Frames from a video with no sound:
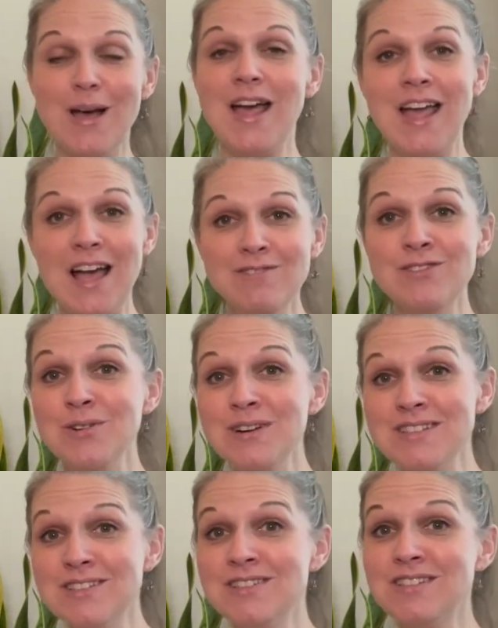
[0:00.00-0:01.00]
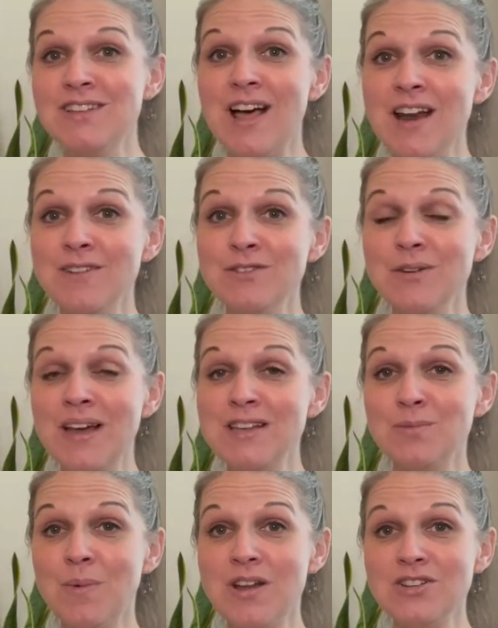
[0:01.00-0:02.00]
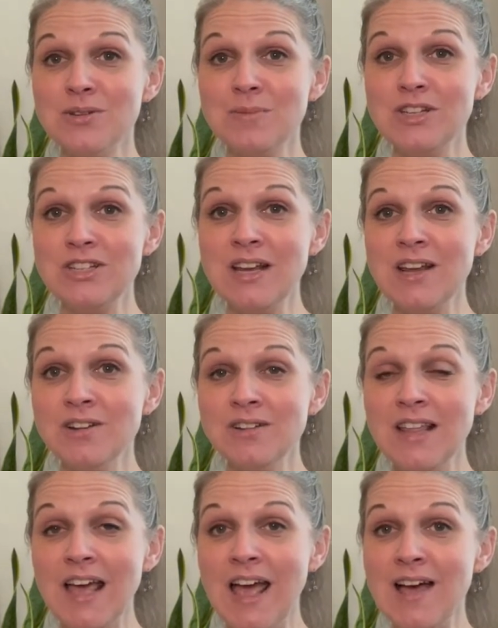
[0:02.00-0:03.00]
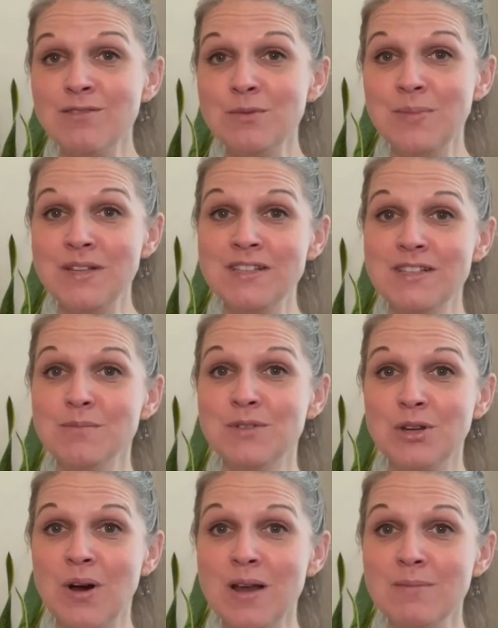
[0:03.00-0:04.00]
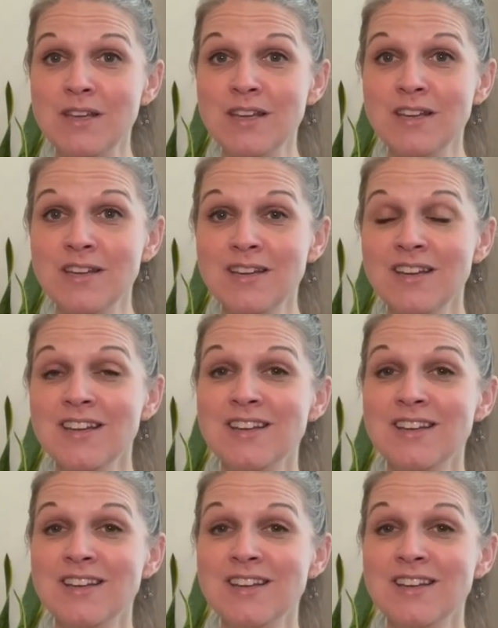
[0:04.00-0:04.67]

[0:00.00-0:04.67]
I have noticed there's a lot of you guys watching my channel that haven't been subscribing.